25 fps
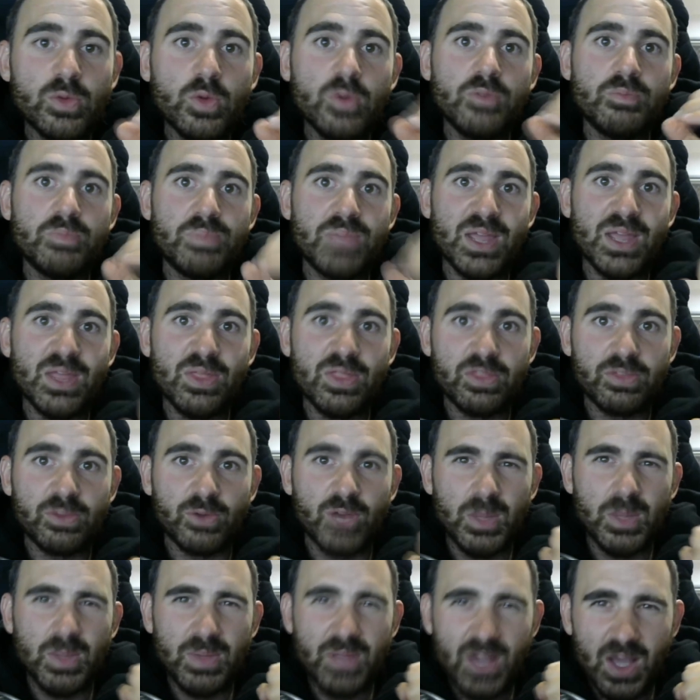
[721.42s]
of
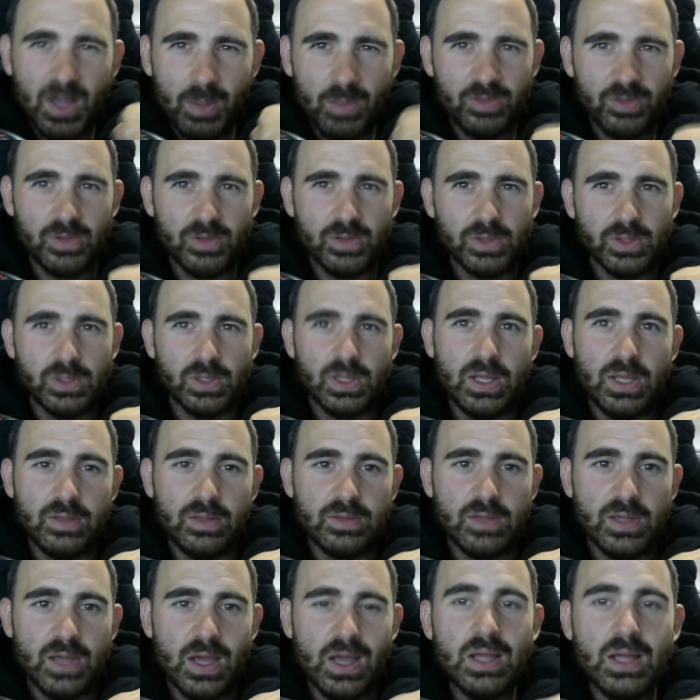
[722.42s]
BN3 becomes a little
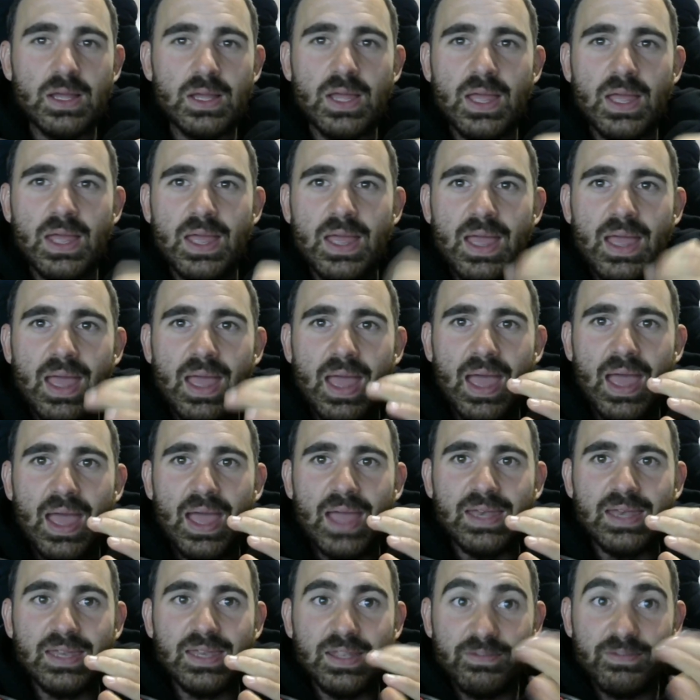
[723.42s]
easier,
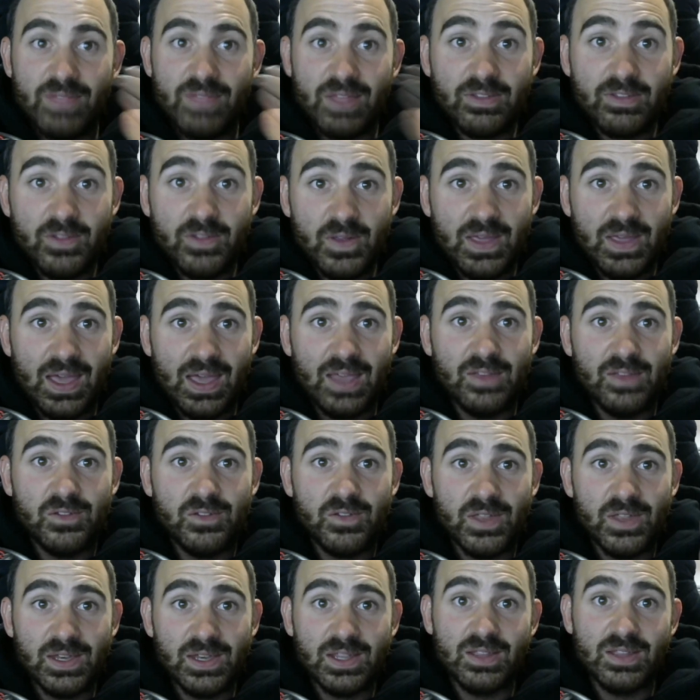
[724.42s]
and if that's the
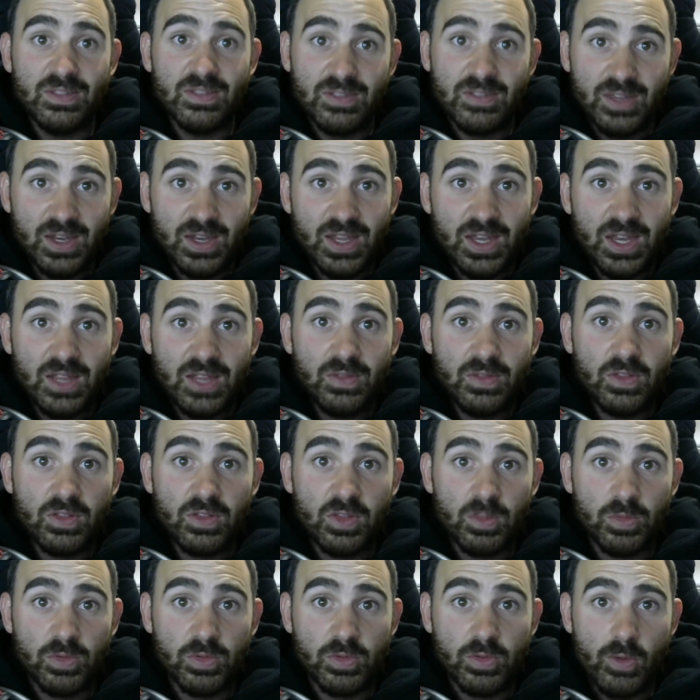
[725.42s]
case, then consider hitting the
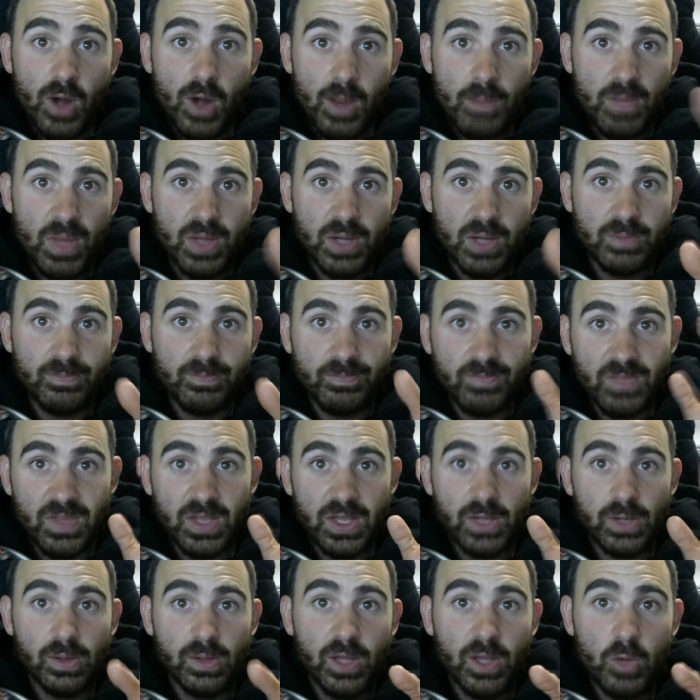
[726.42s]
subscribe button.
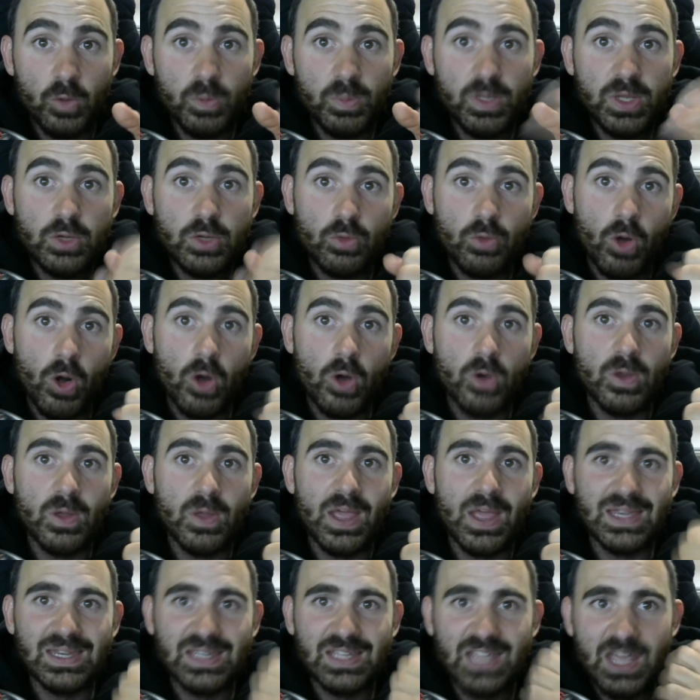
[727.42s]
It'll help me grow
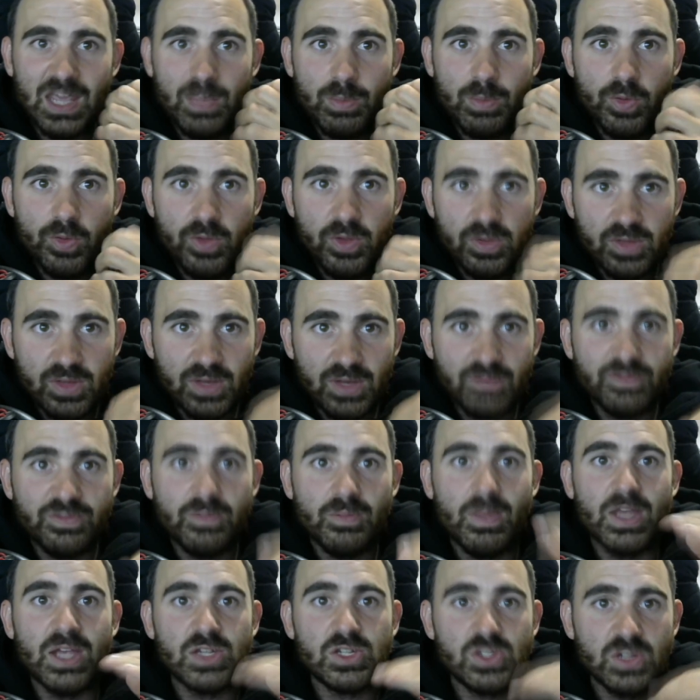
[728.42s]
and keep all this
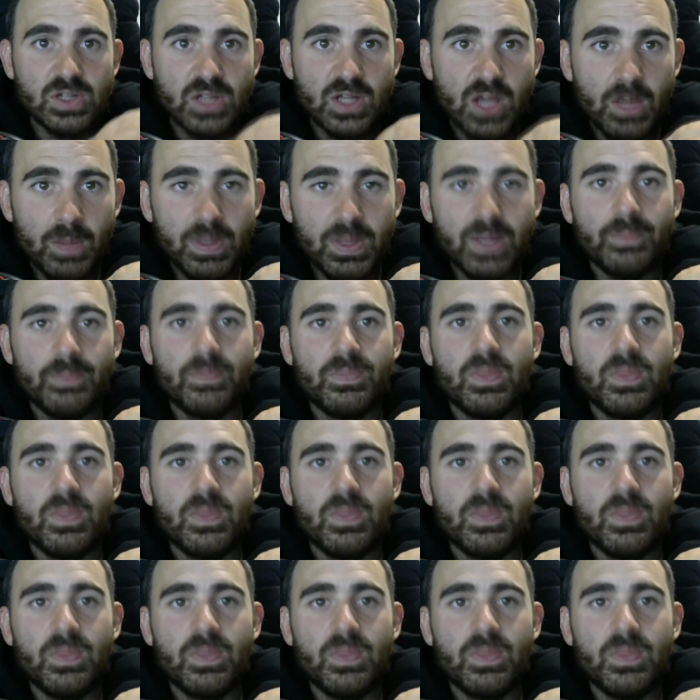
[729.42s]
information coming.